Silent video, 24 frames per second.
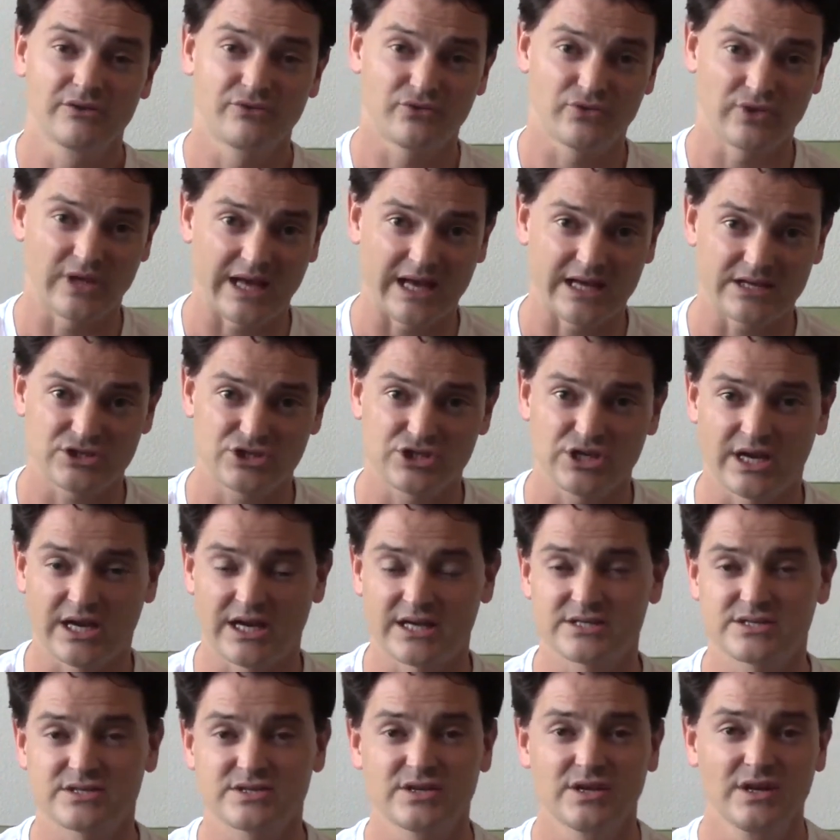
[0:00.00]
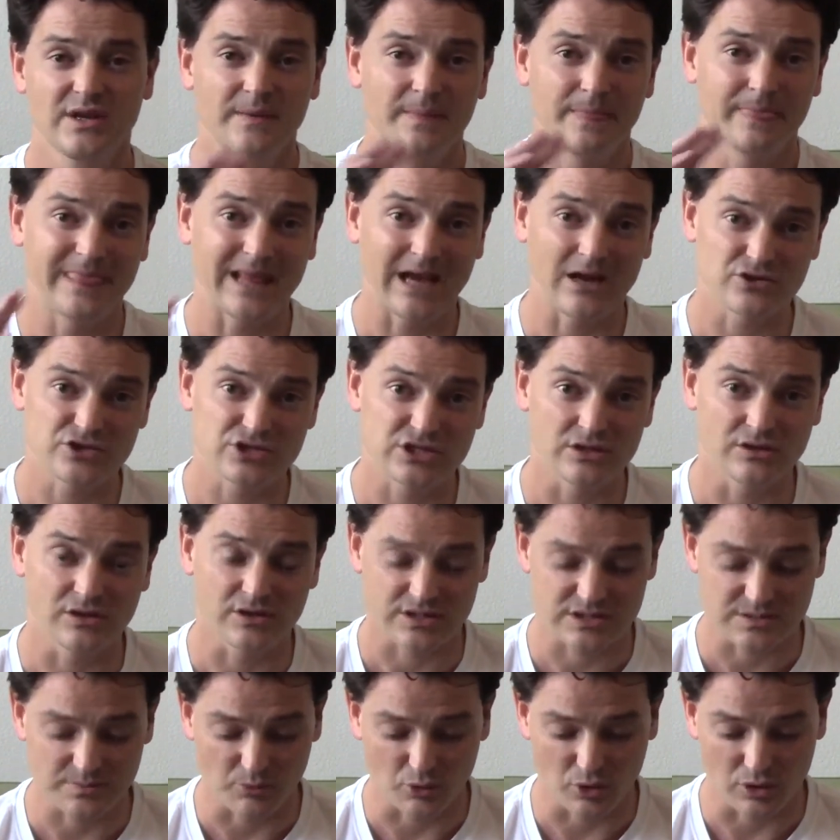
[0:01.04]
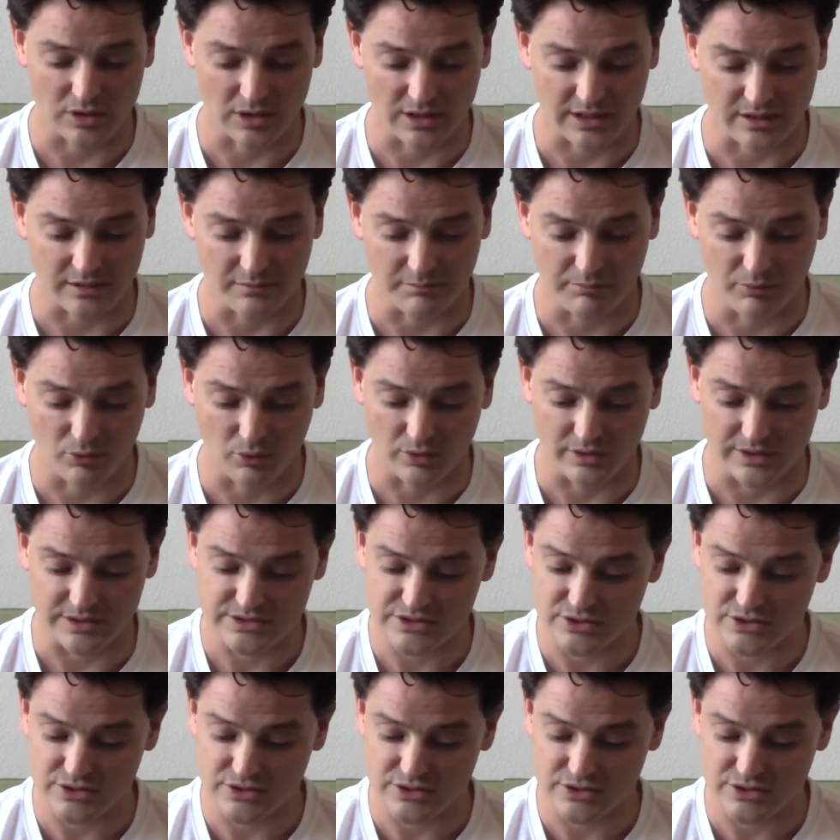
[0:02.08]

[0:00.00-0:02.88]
Flat chest. Now she looks more like a boy.